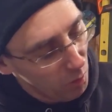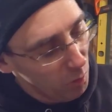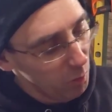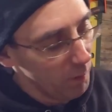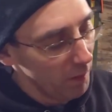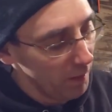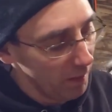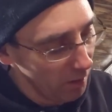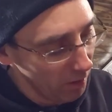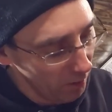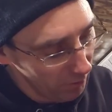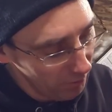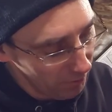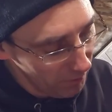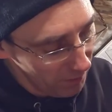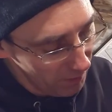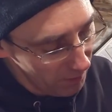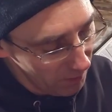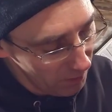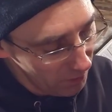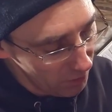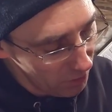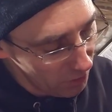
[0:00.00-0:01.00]
wheel off
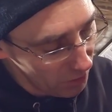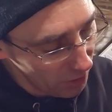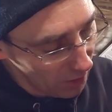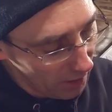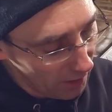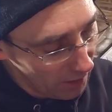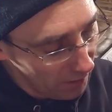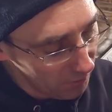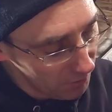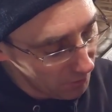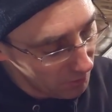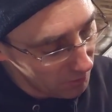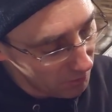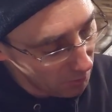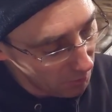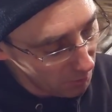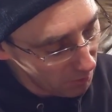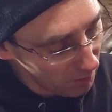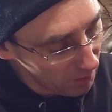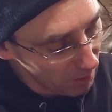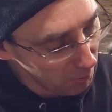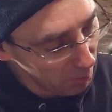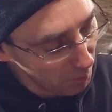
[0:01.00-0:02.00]
the shaft. So we've
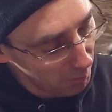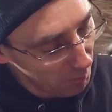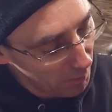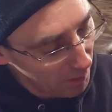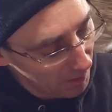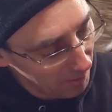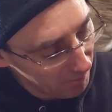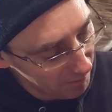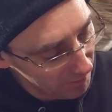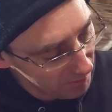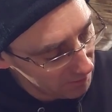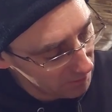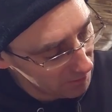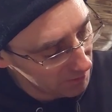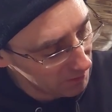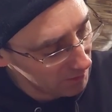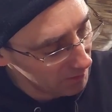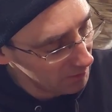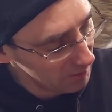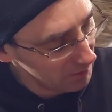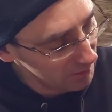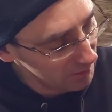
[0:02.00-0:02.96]
got a couple of bearings